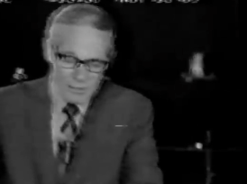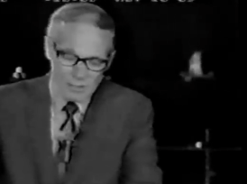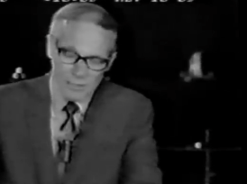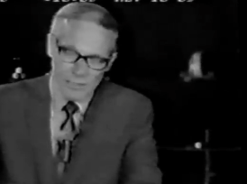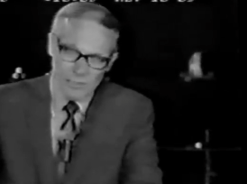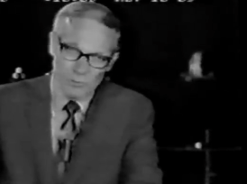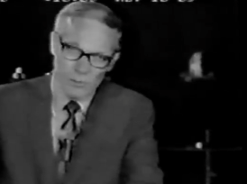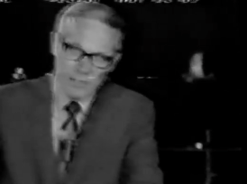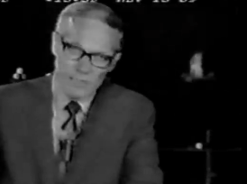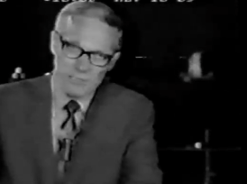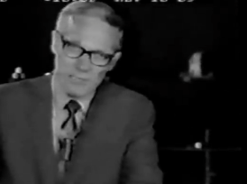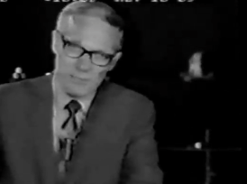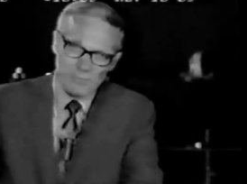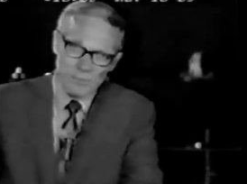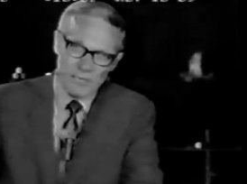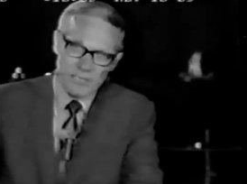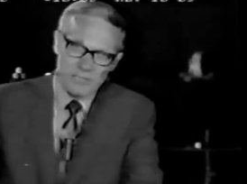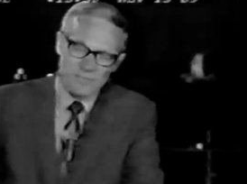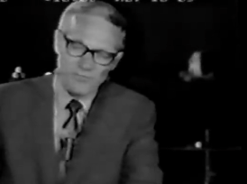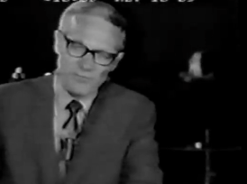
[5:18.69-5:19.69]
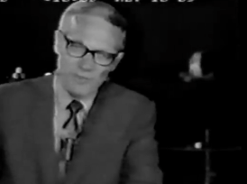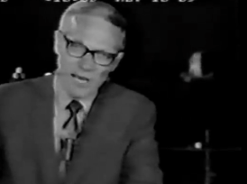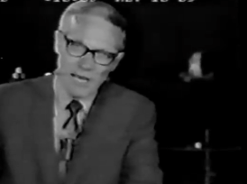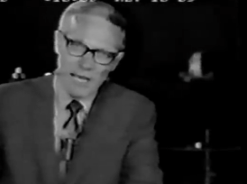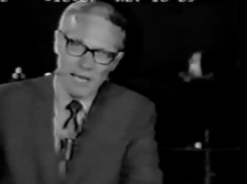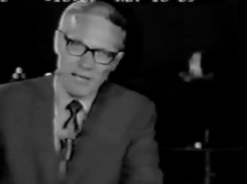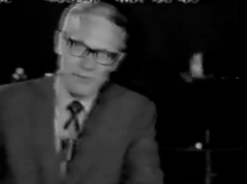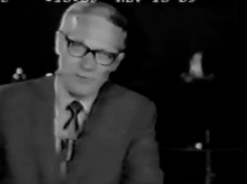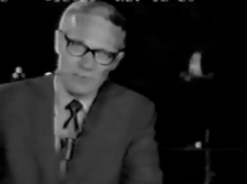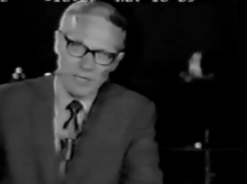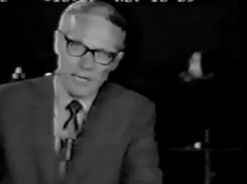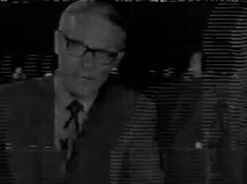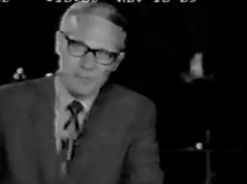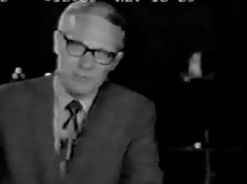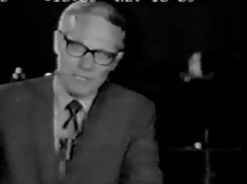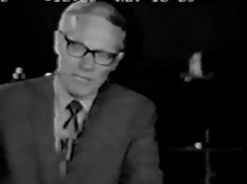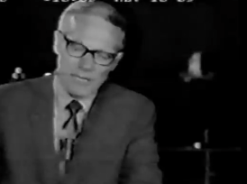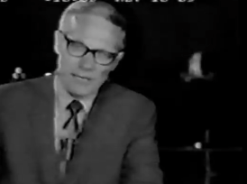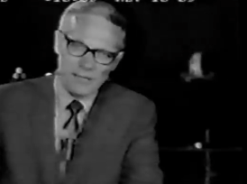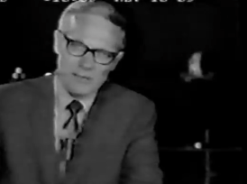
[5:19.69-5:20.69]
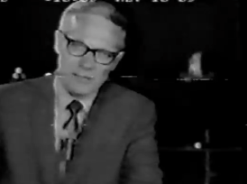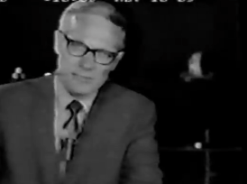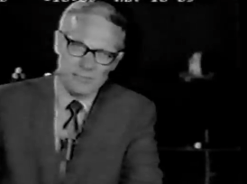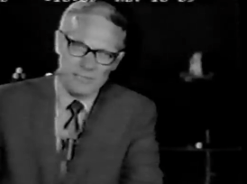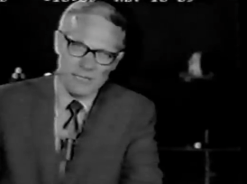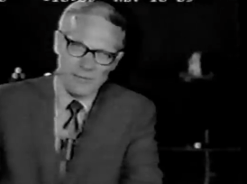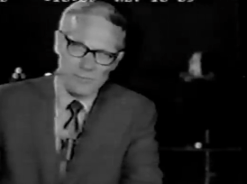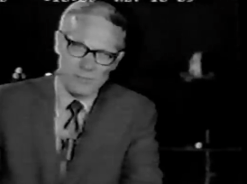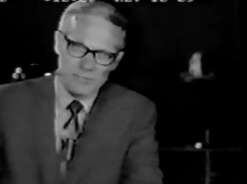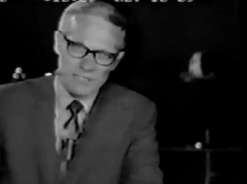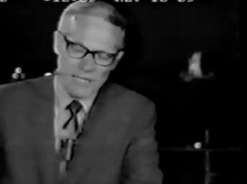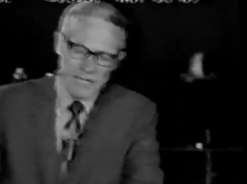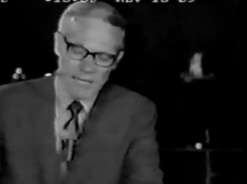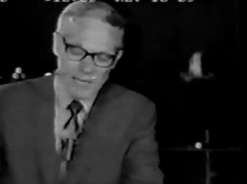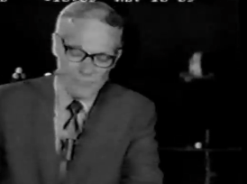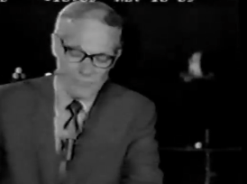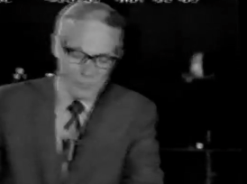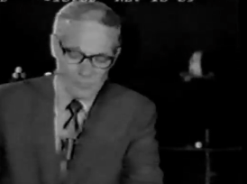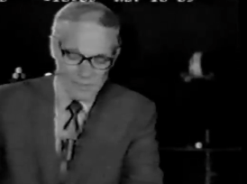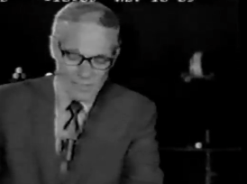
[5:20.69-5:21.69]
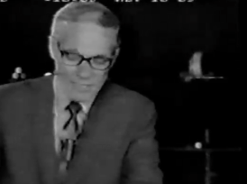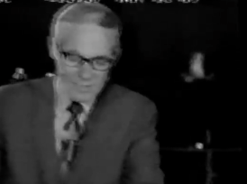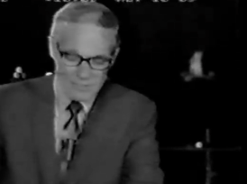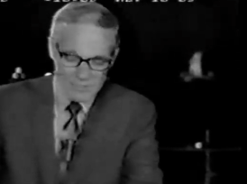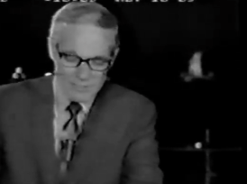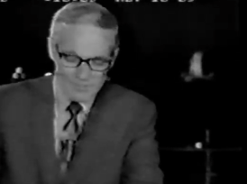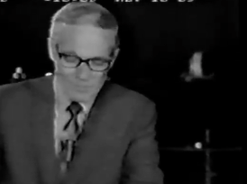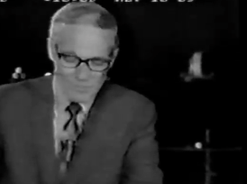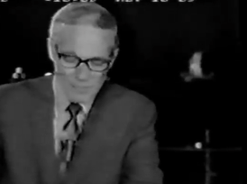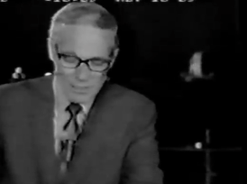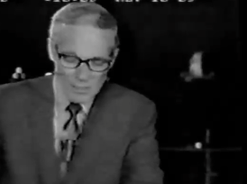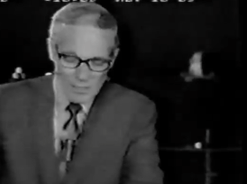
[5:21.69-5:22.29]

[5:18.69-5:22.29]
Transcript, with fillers: In recent months, five top scientists have resigned from NASA,